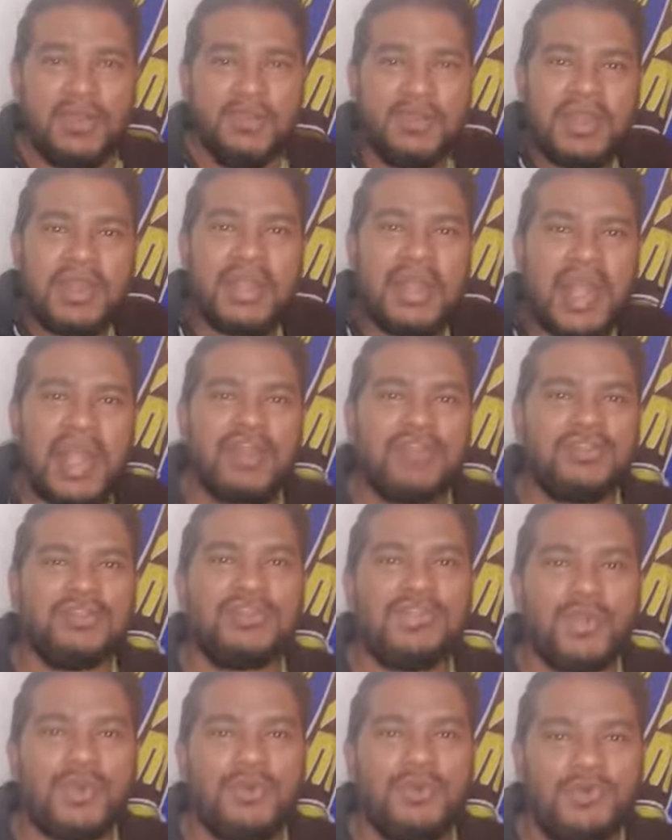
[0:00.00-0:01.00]
when I can't
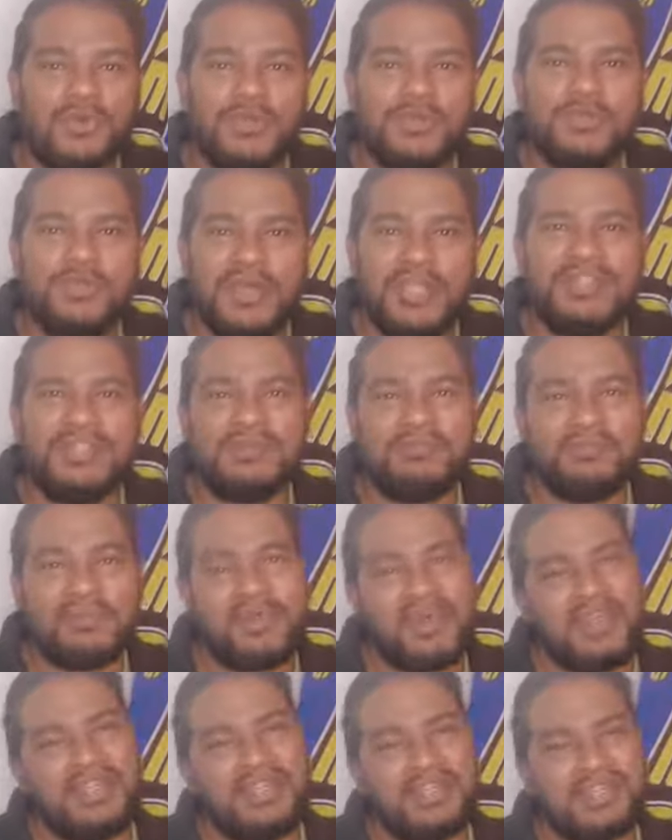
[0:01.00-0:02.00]
show you what the
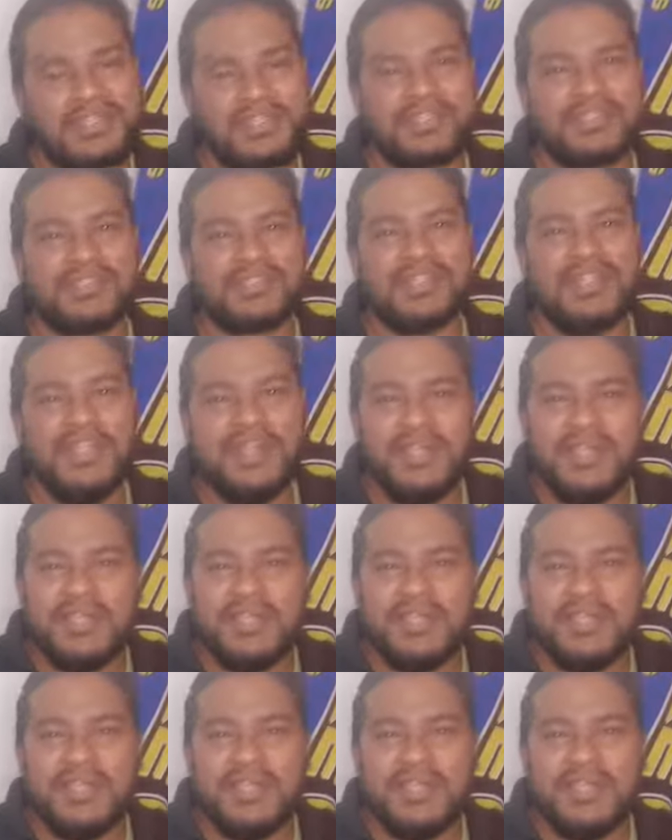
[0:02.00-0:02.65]
product is.